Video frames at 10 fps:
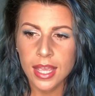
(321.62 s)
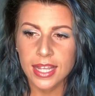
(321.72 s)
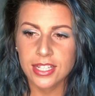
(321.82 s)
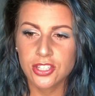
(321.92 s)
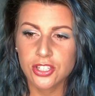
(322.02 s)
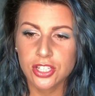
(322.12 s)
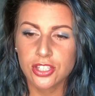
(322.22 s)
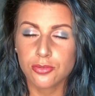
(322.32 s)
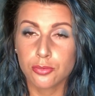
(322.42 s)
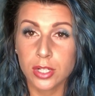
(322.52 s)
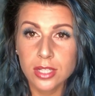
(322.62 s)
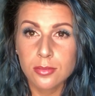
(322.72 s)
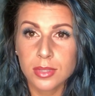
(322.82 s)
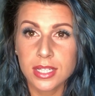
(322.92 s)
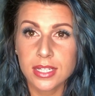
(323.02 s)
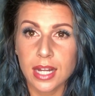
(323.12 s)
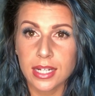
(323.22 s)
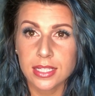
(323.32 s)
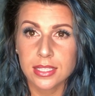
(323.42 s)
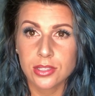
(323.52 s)
It's just really, really
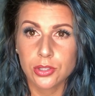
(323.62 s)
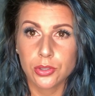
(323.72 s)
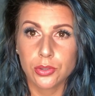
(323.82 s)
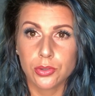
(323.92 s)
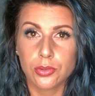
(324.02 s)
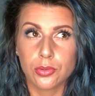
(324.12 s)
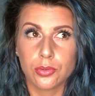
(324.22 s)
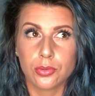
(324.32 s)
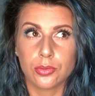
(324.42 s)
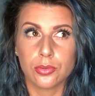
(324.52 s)
nice to,